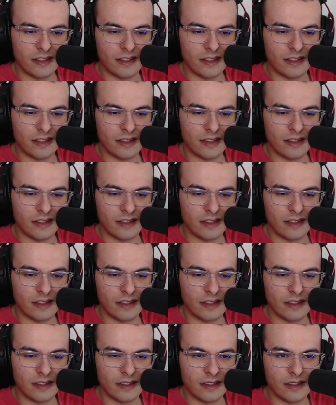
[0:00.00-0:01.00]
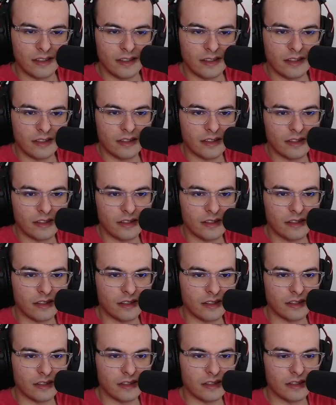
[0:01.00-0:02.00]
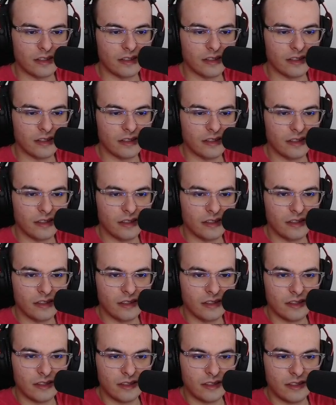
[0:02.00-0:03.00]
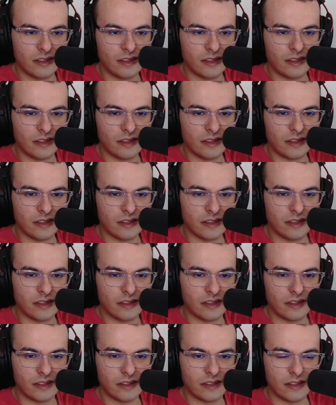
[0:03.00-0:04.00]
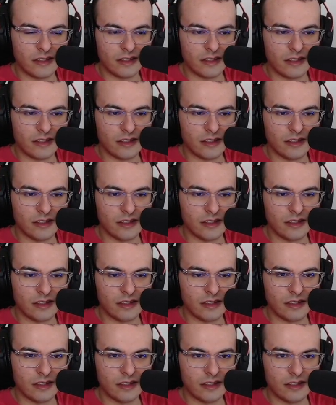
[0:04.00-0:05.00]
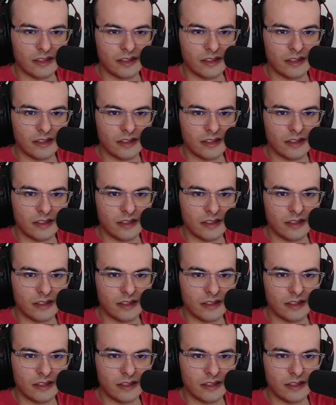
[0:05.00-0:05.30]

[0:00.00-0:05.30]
The person shown says nothing.